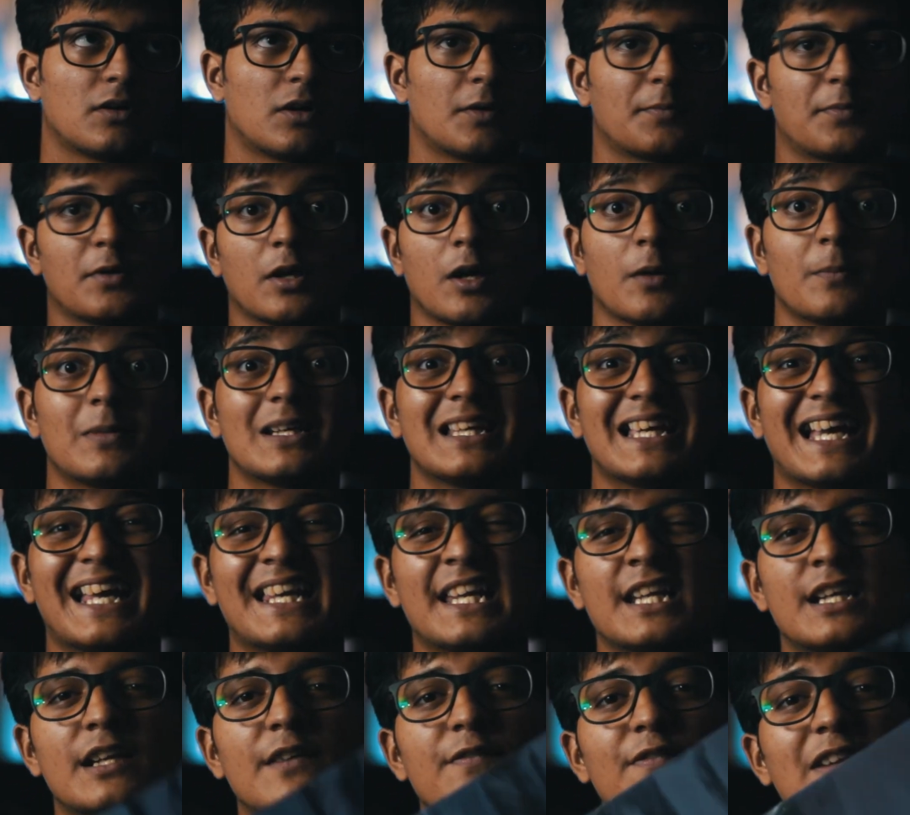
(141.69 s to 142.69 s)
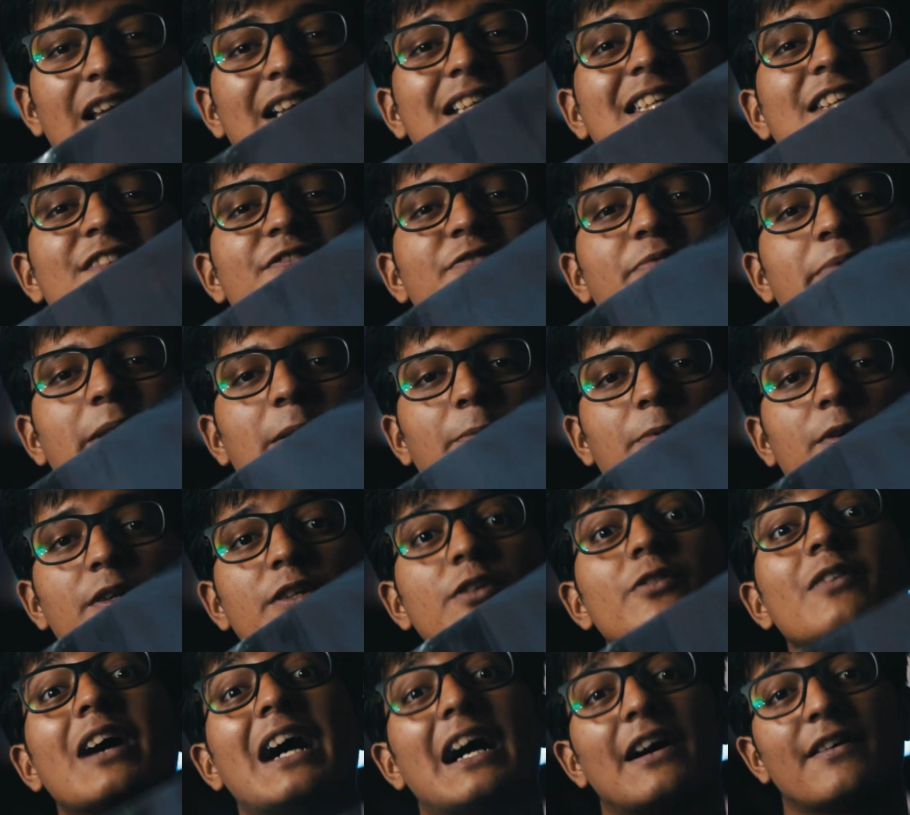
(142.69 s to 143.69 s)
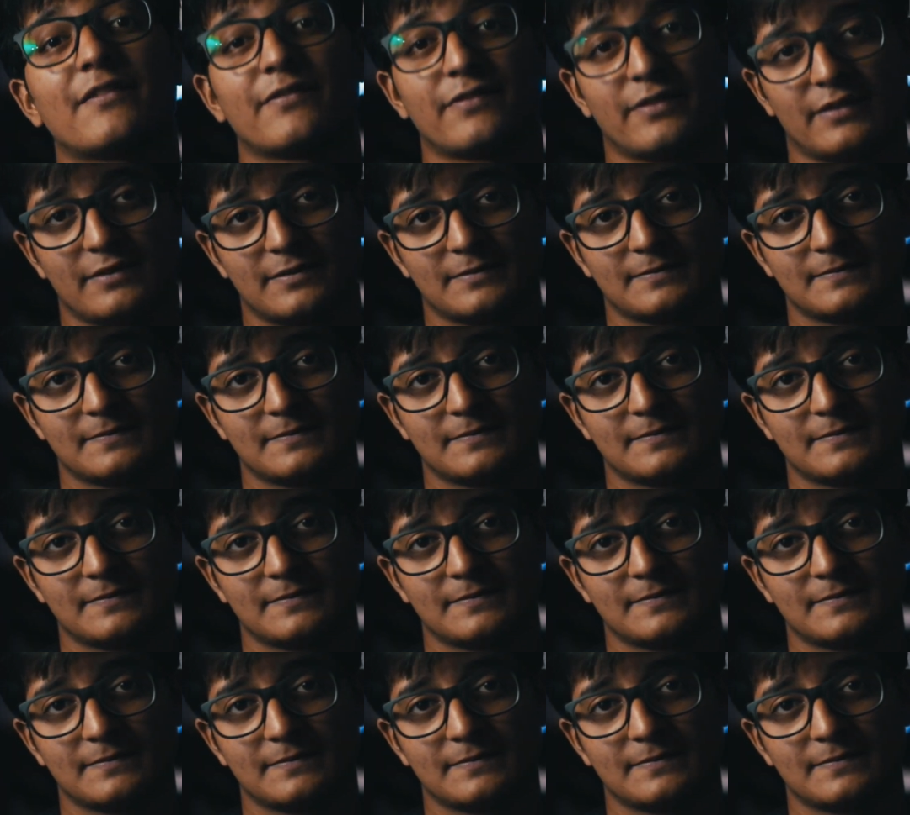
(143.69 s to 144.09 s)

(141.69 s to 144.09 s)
or probably any reflective paper you have.